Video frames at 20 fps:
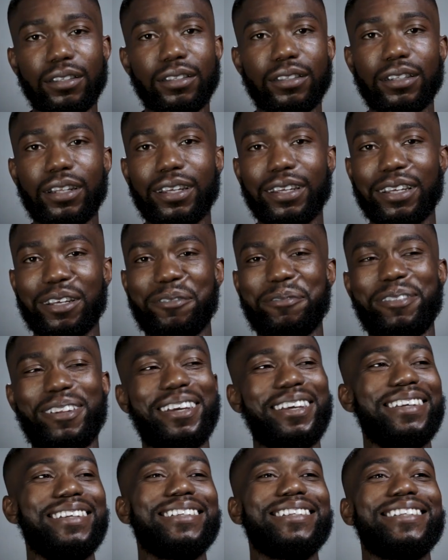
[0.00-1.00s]
And like I'm
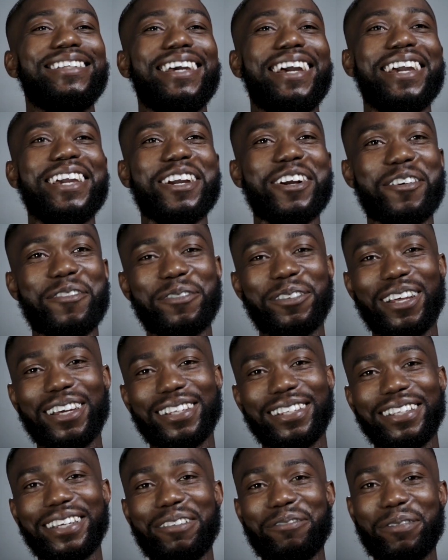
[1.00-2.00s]
like, damn.
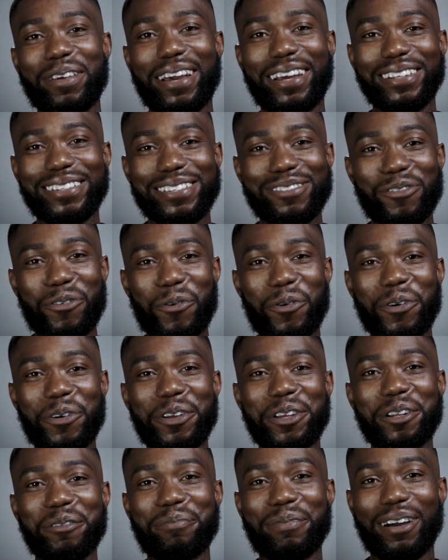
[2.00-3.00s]
Luckily, I'm not
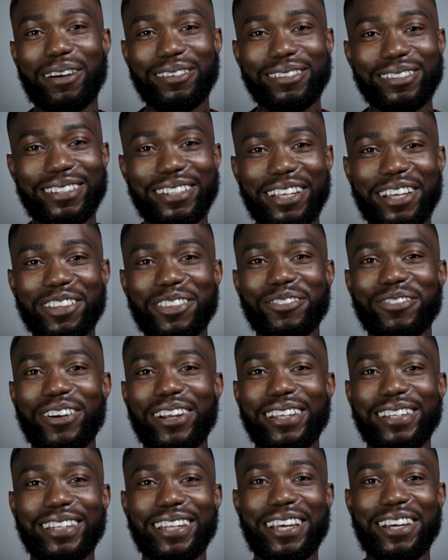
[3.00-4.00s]
worried about death
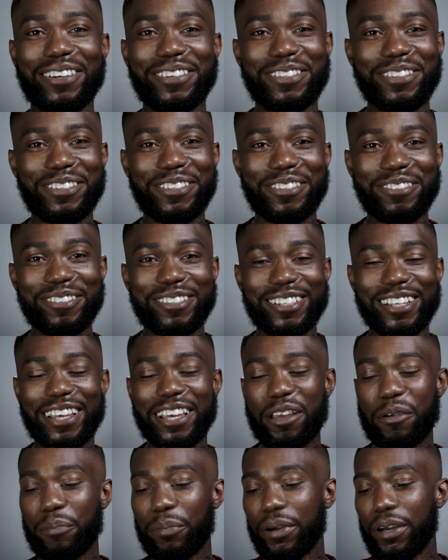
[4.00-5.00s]
right now. You know what I'm
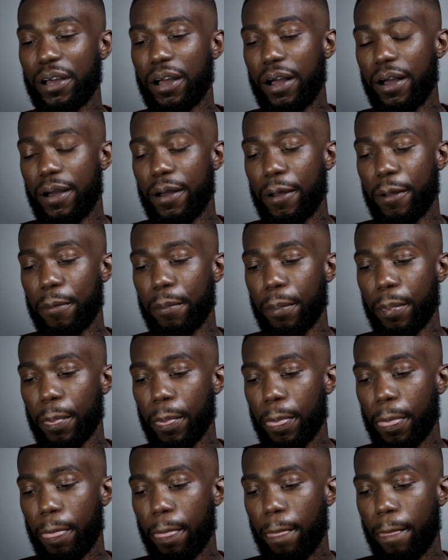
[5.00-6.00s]
saying? But um,
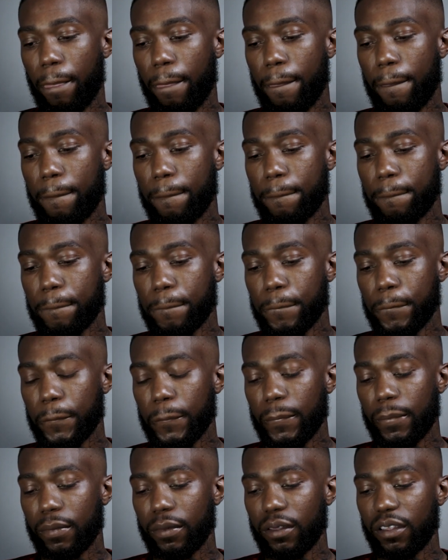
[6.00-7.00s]

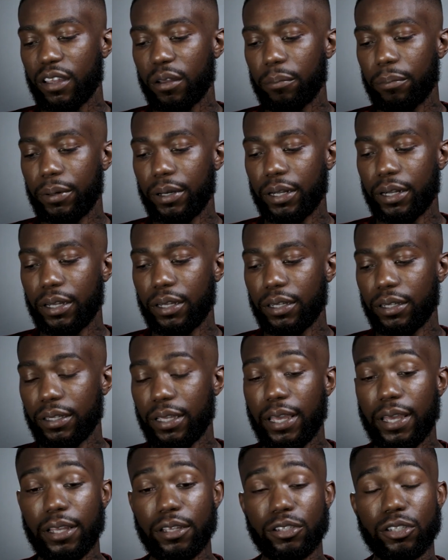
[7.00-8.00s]
but uh,
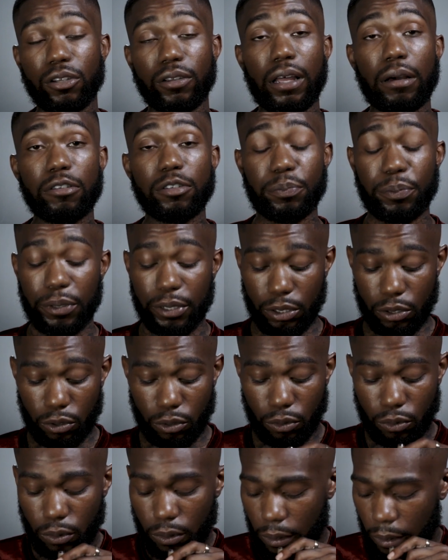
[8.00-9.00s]
yeah. So that was pretty
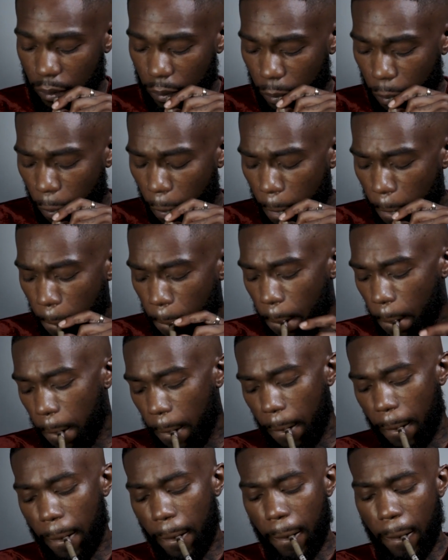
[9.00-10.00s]
cool. Uh
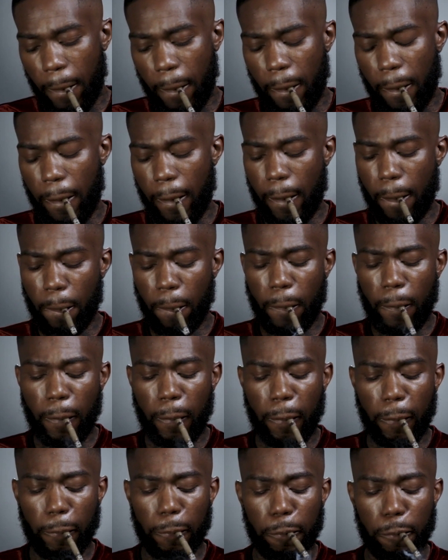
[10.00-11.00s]
I'm
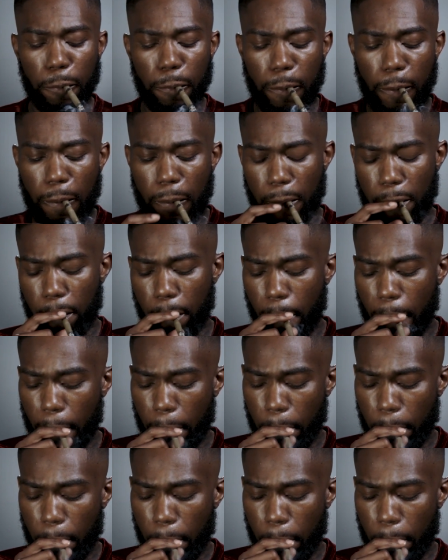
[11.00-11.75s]
gonna queue up.